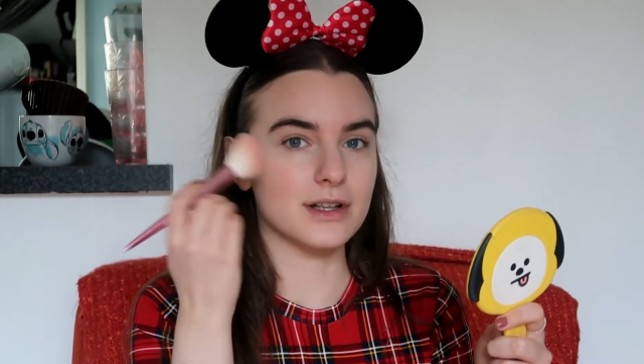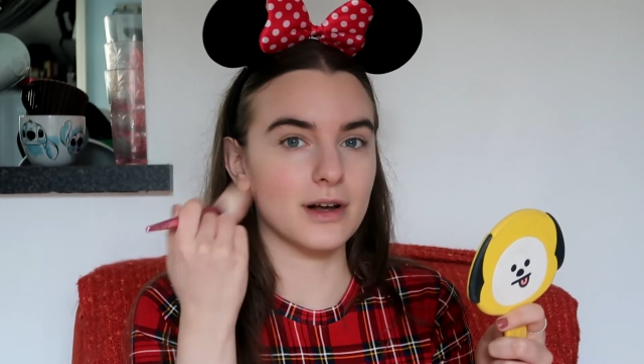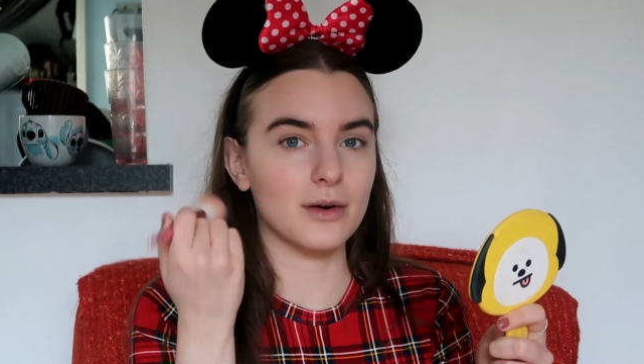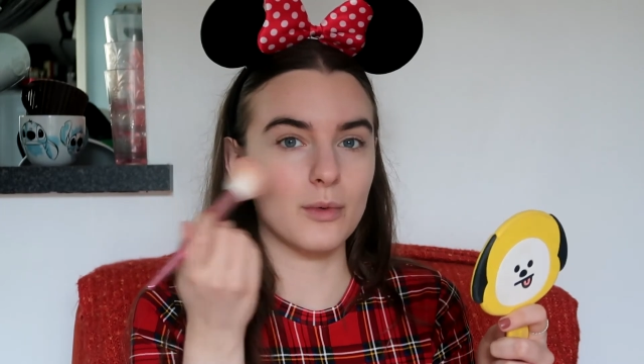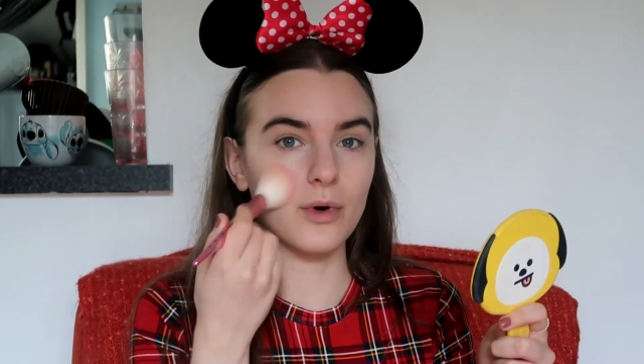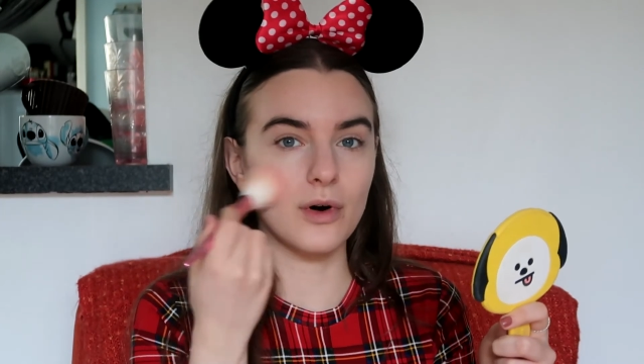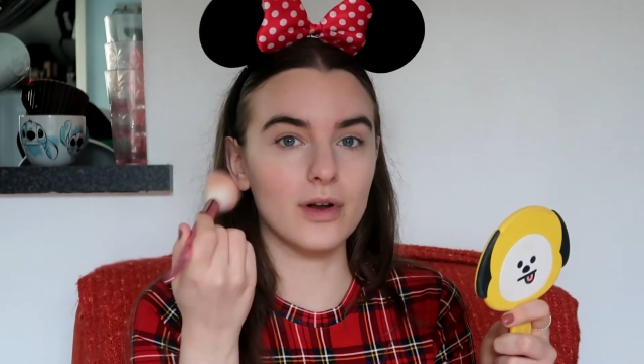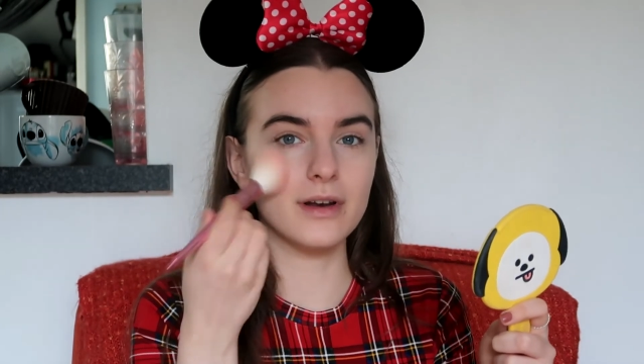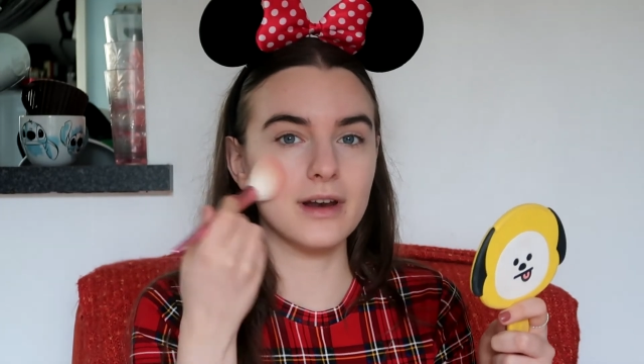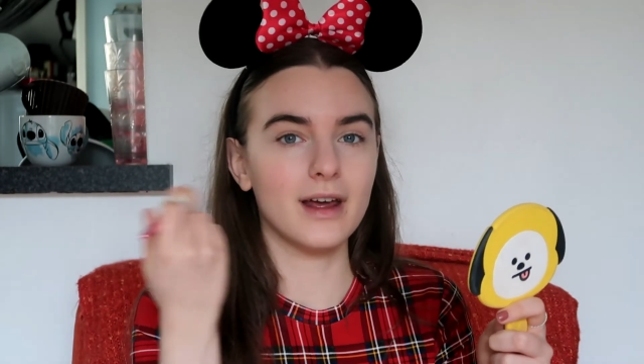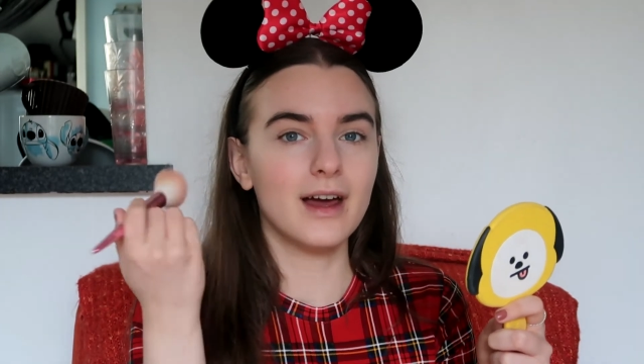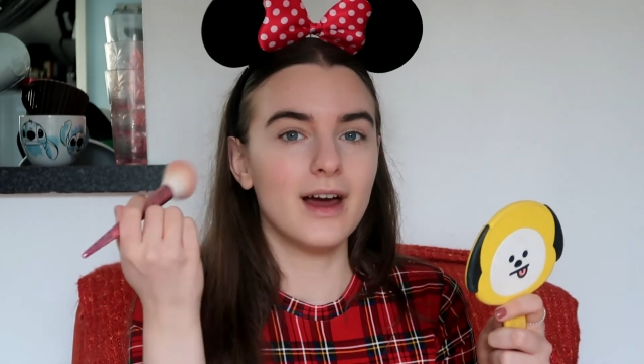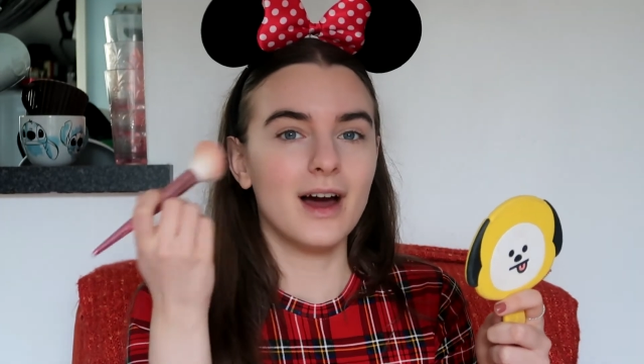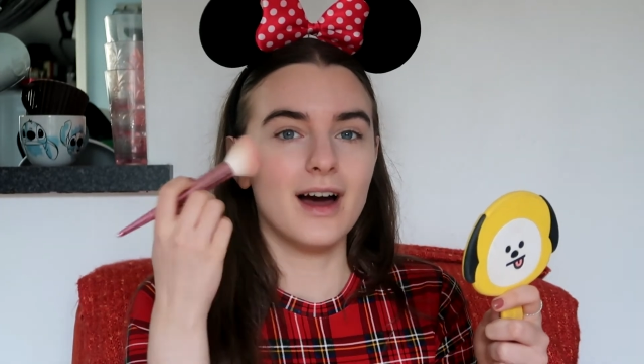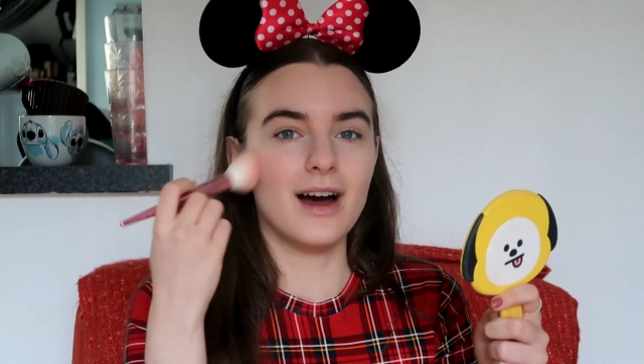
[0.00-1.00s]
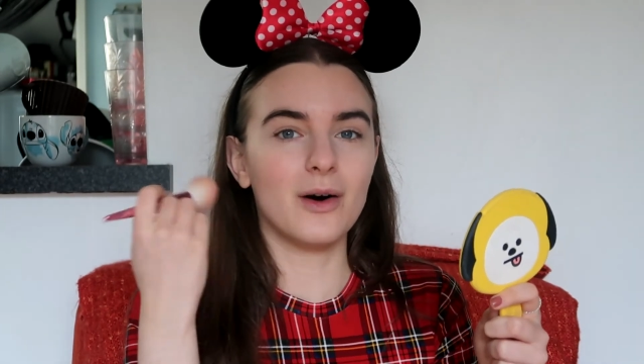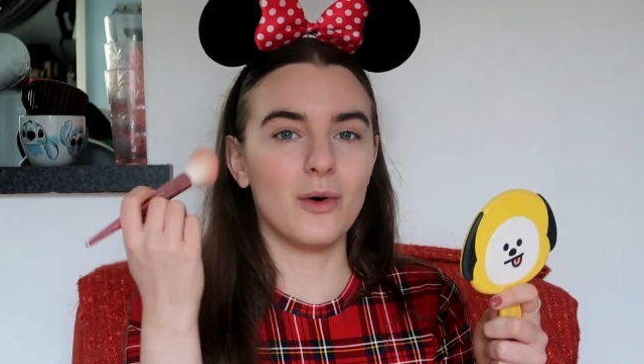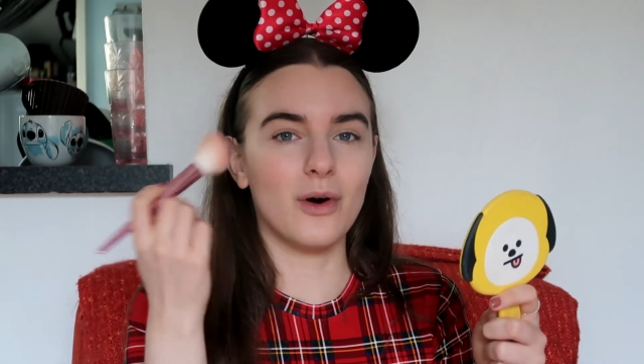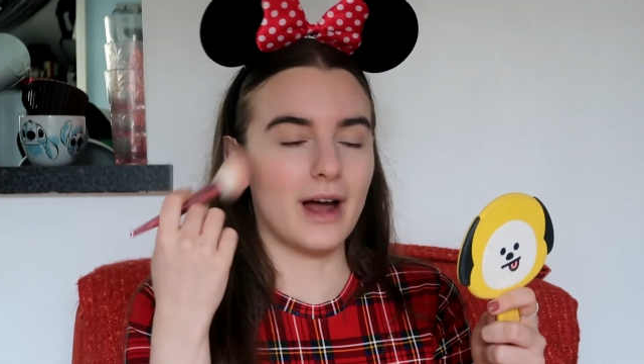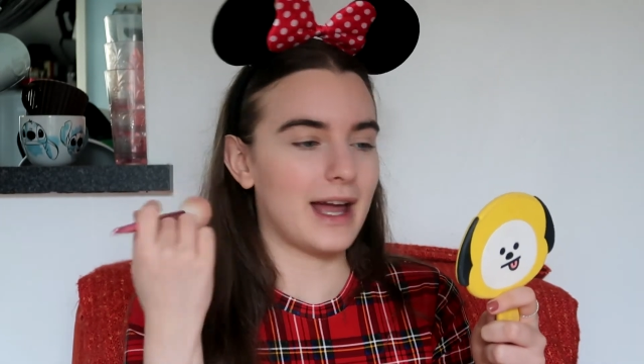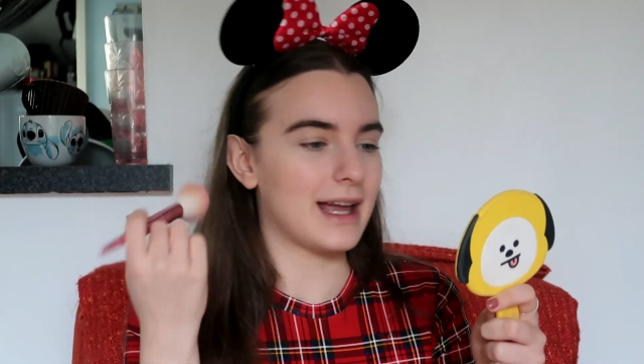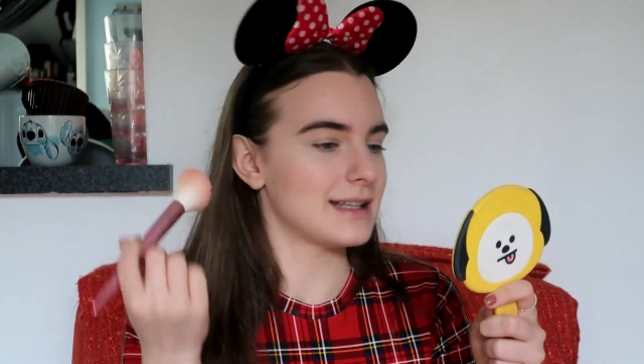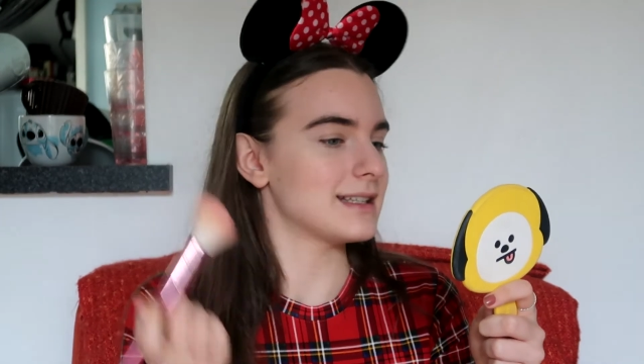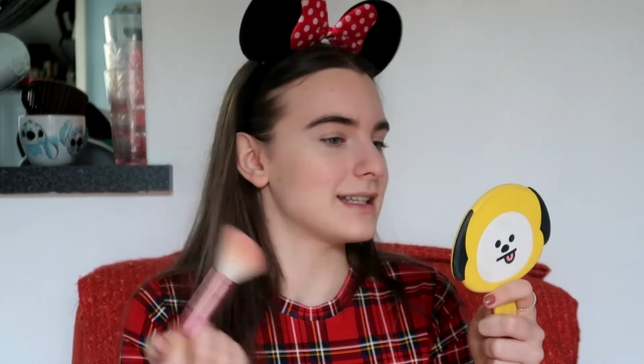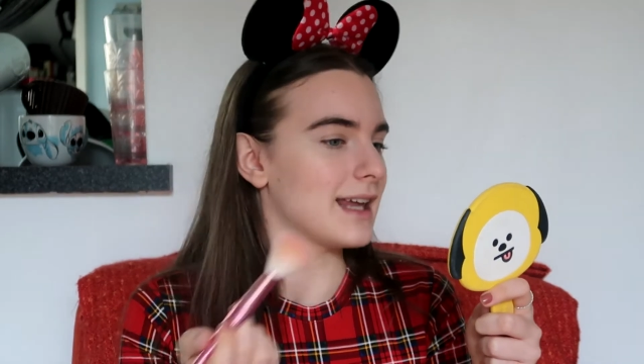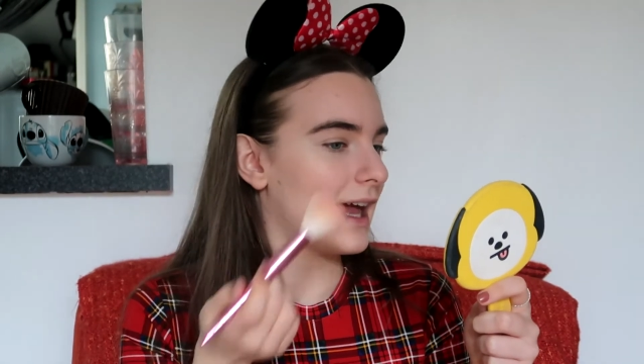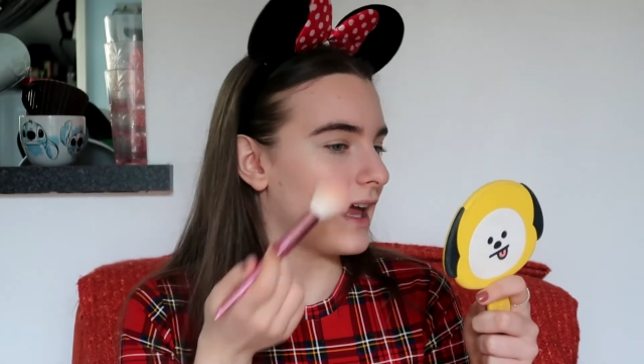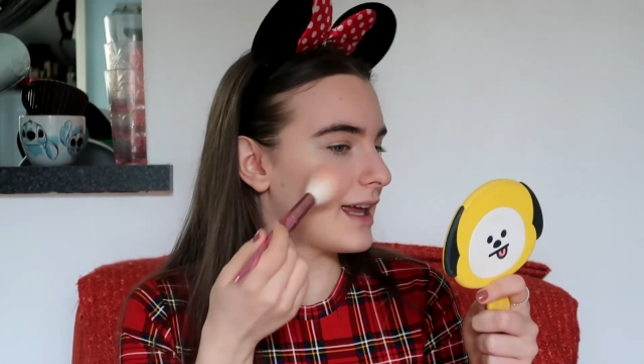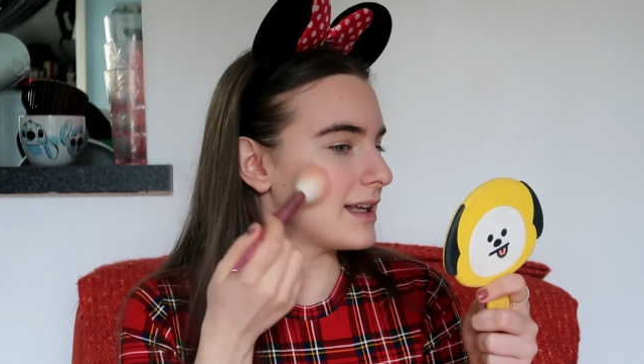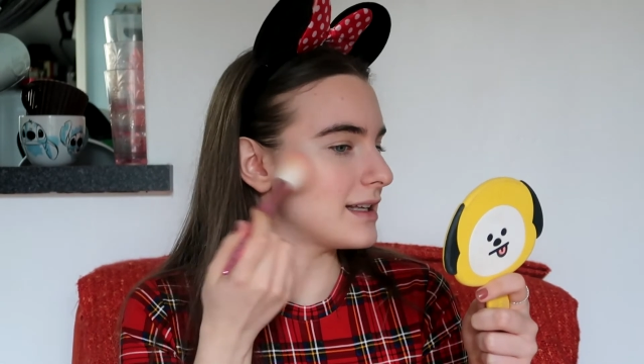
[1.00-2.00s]
and I want Jorge to
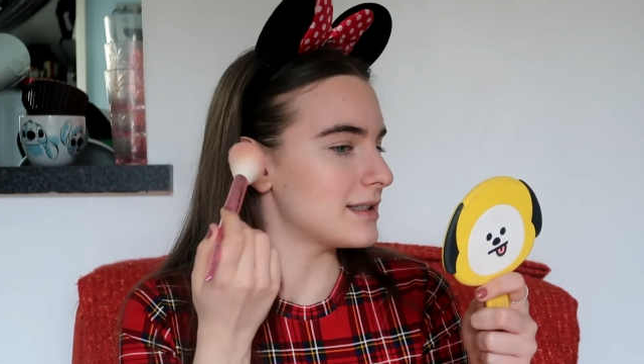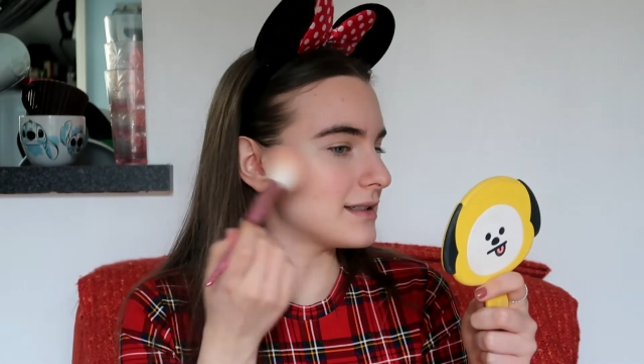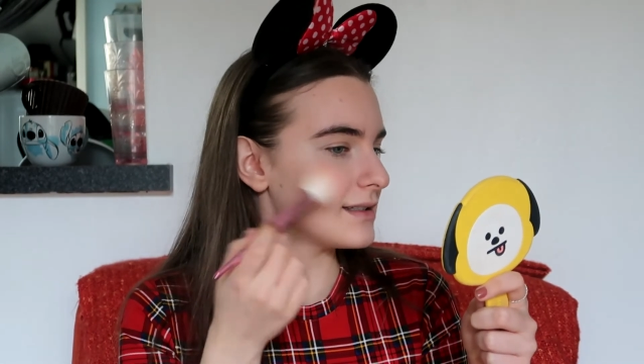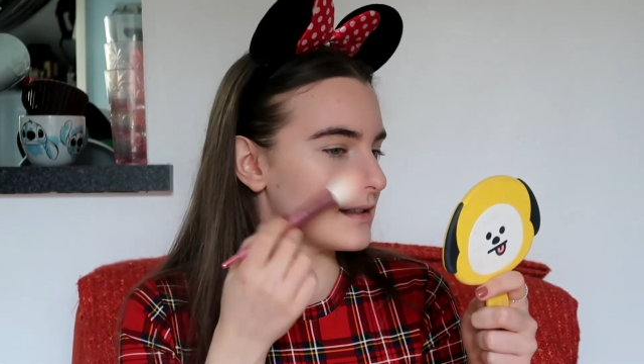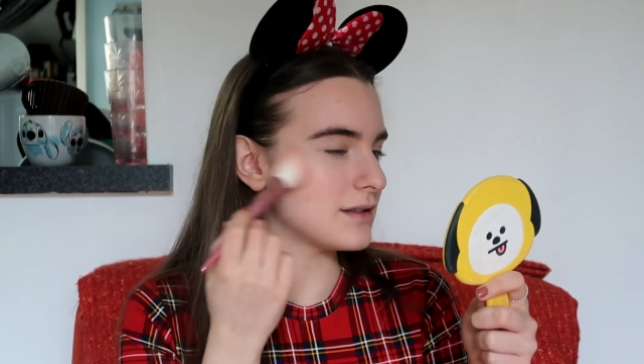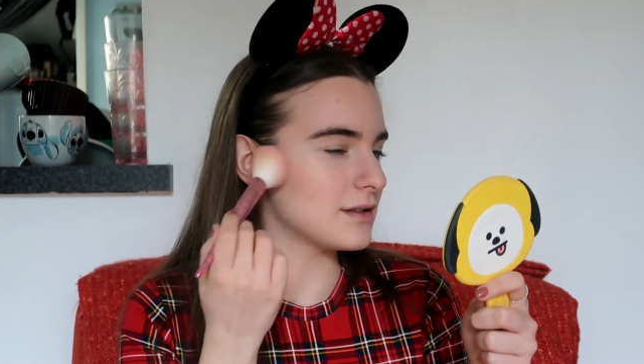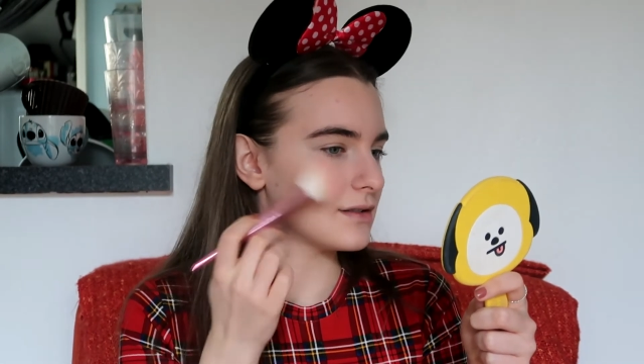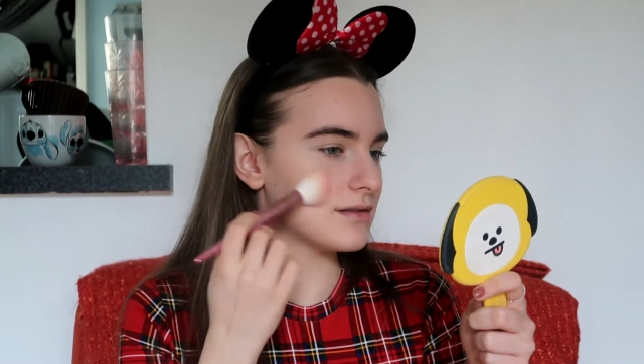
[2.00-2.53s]
get his